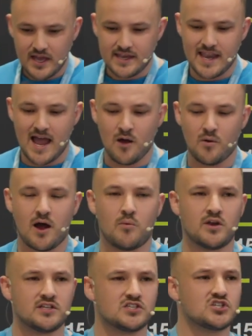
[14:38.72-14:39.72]
Now, I
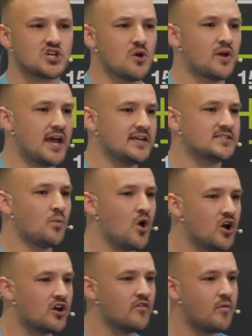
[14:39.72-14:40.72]
wanted to showcase the
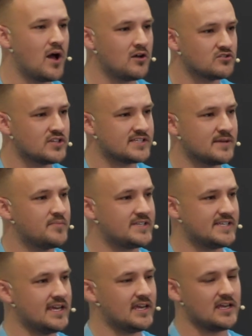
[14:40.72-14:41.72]
work of Weldrix in
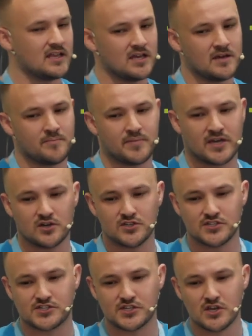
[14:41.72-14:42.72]
particular
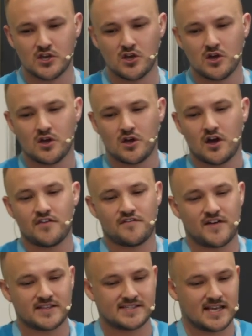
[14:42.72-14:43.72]
because of the
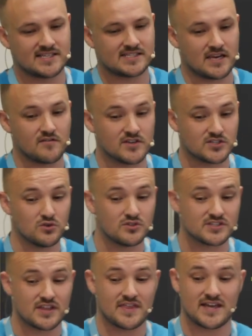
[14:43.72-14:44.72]
fantastic
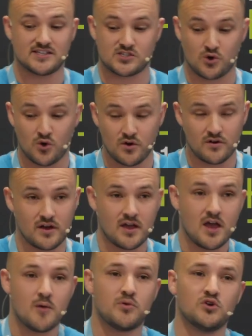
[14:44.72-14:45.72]
results that they saw,
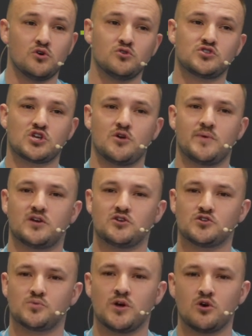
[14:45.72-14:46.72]
but also
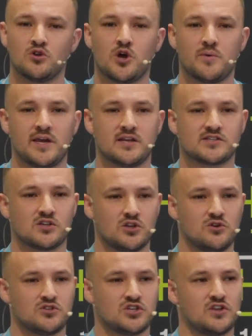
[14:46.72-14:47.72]
because we all know we need a
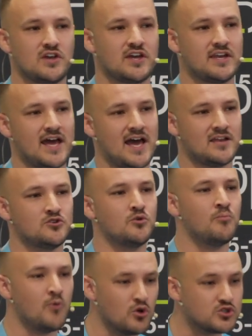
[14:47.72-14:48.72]
solution that can
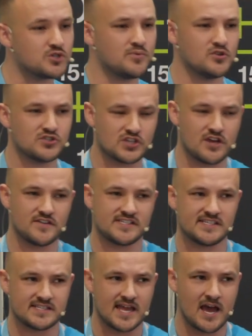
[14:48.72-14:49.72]
handle multiple
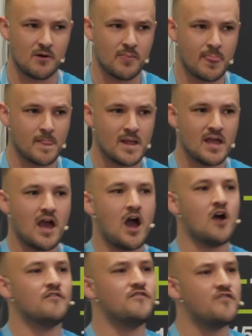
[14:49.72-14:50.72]
services now
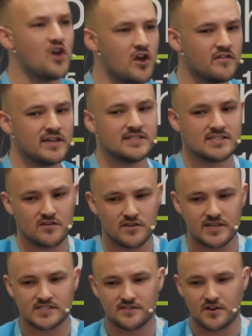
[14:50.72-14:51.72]
of varying
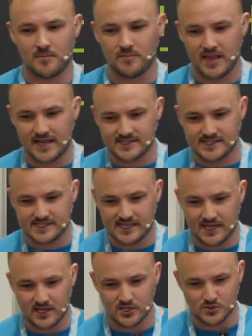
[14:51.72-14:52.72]
degrees of
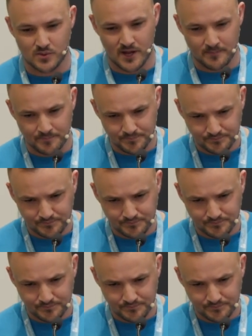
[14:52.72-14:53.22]
complexity as well.